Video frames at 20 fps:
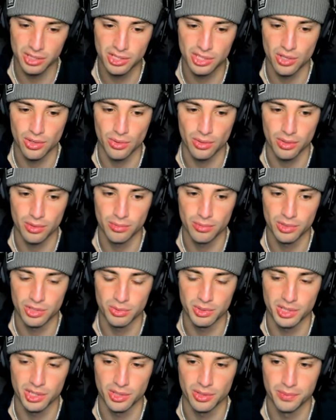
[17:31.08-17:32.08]
soak, which
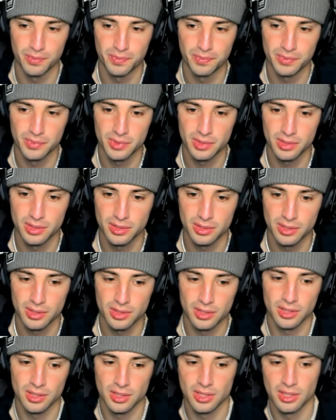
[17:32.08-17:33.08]
we do.
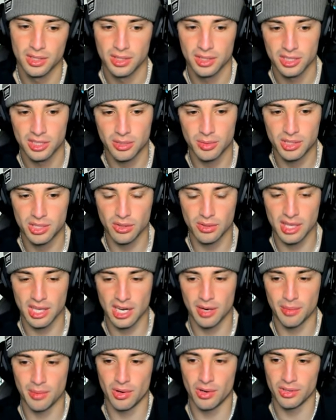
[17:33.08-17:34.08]
So we soak that
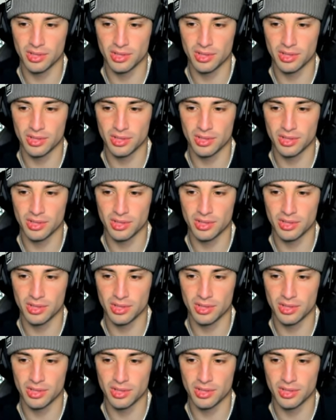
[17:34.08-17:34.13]
up all